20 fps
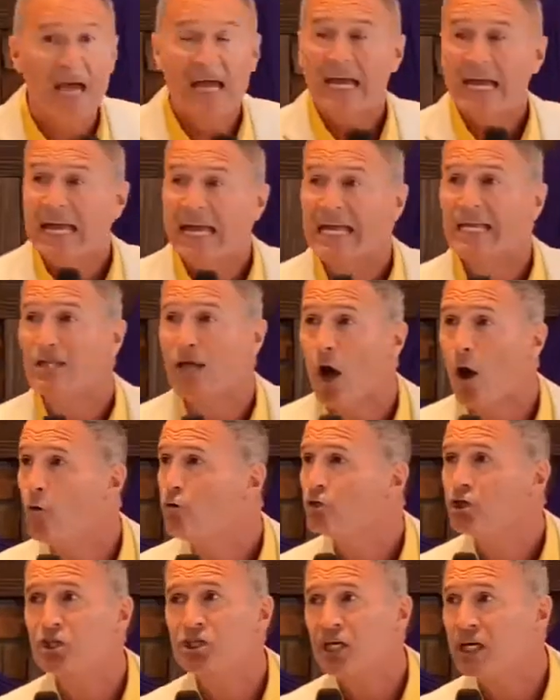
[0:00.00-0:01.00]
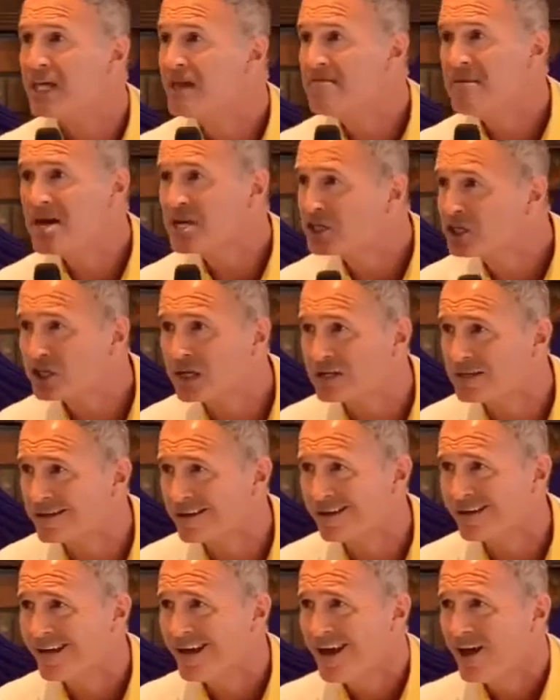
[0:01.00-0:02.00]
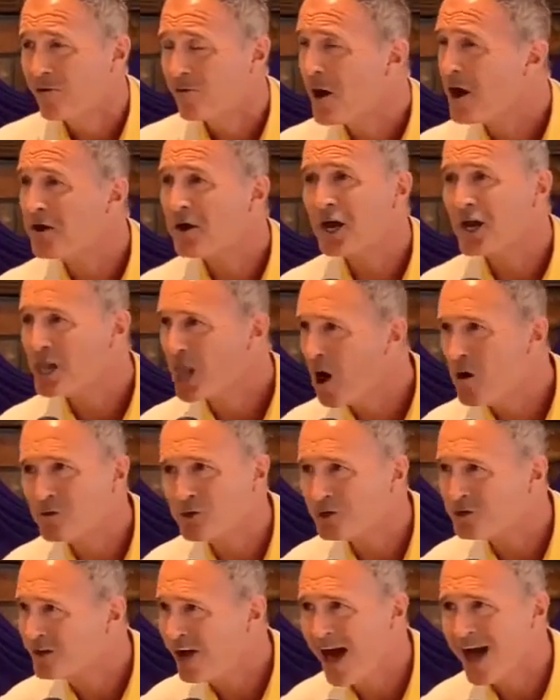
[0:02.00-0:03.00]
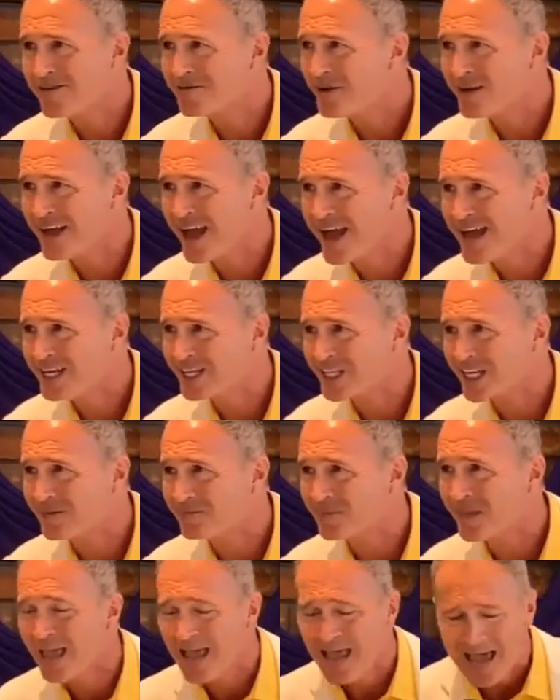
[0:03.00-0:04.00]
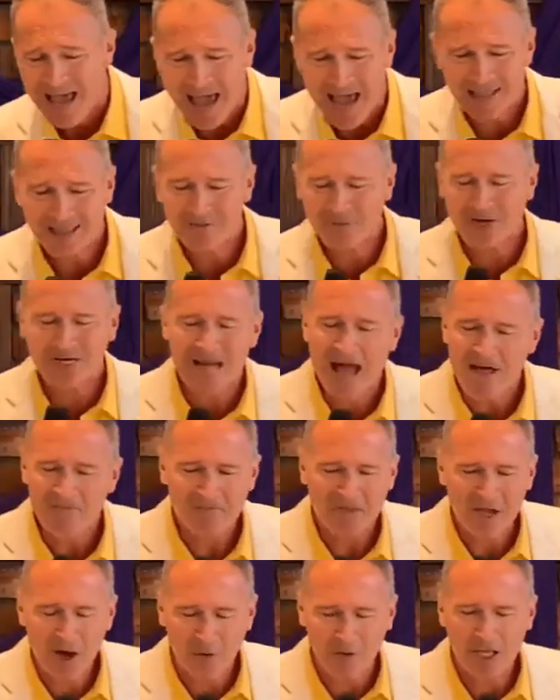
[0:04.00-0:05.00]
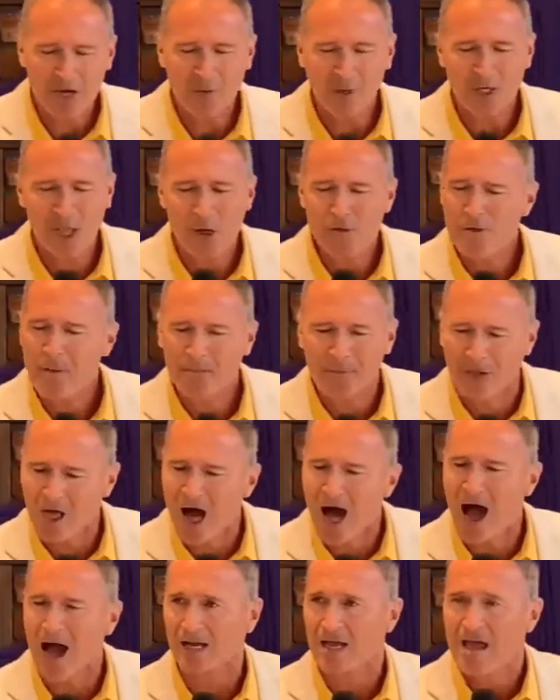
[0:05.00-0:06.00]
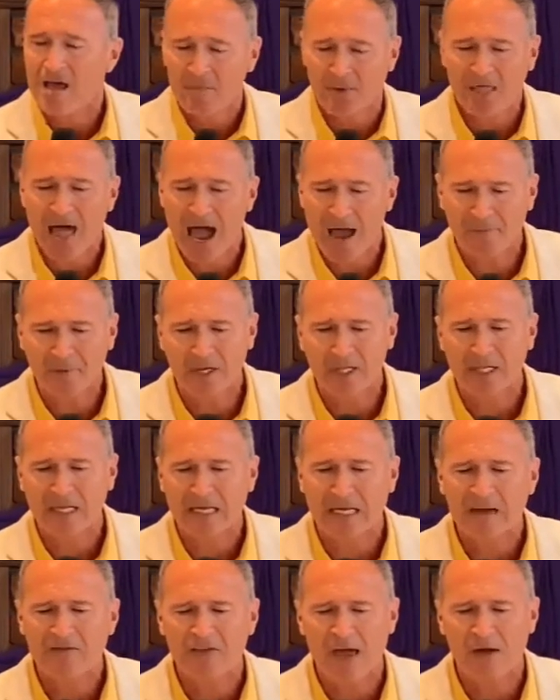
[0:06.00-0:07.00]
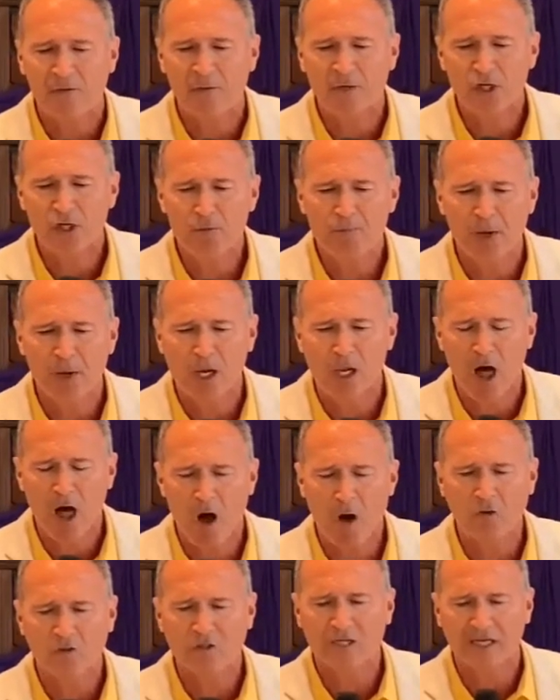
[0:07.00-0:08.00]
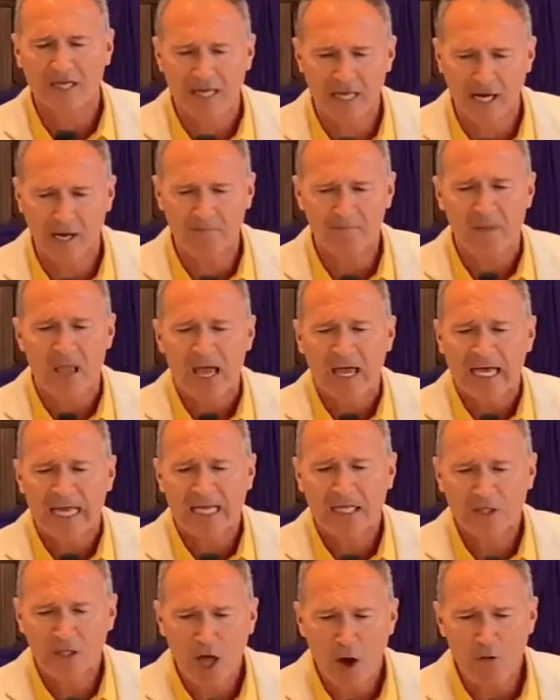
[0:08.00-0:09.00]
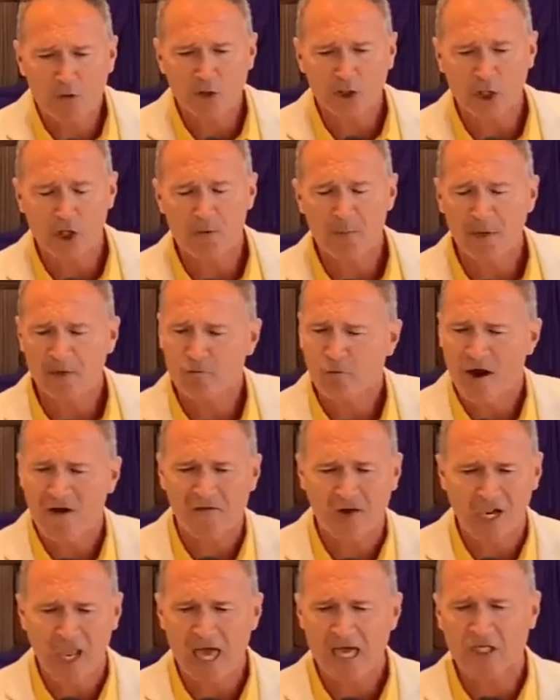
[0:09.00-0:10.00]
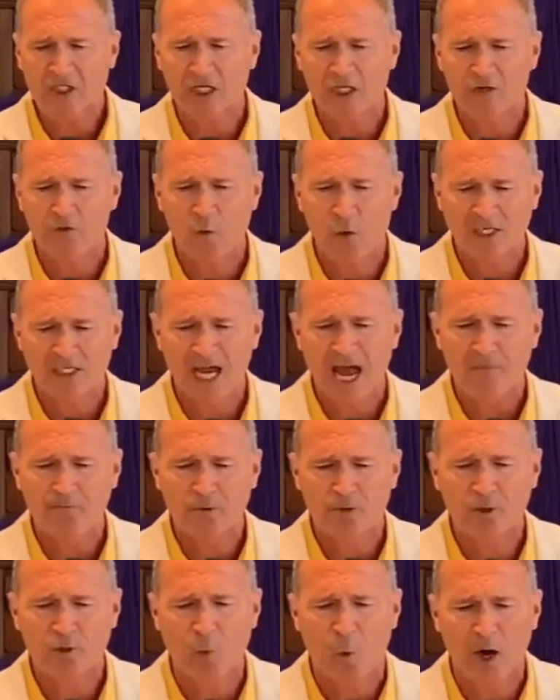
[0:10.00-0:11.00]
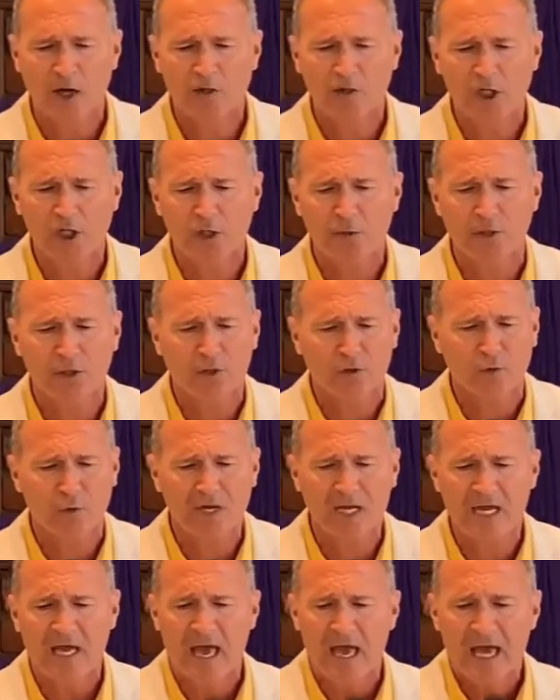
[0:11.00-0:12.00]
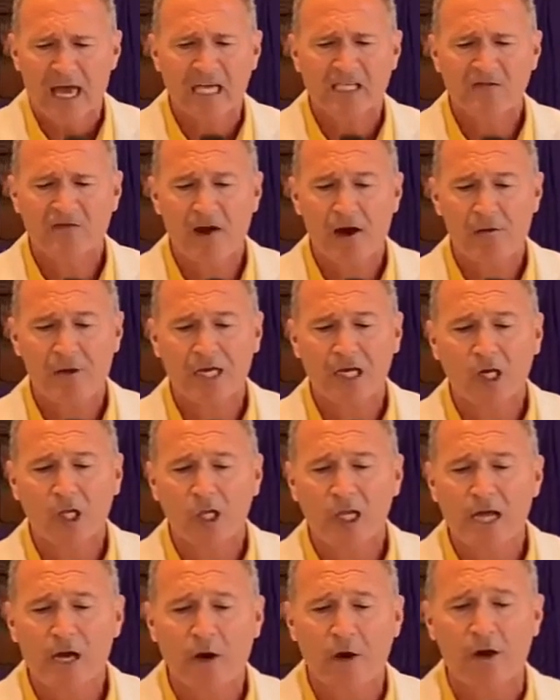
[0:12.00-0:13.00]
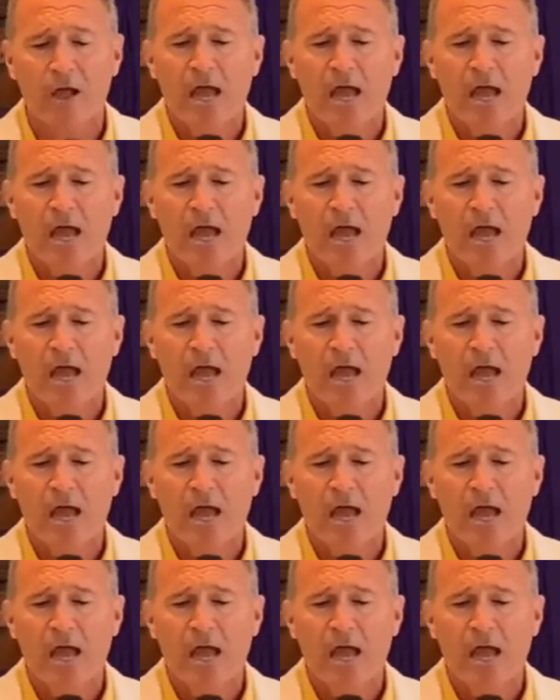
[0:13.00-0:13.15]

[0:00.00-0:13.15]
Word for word: He knows City Mission. We're a local congregation, and we're not the only one on the block. But I believe that when you belong to him, he knows you. But Revelation chapters one, two, and three is very clear.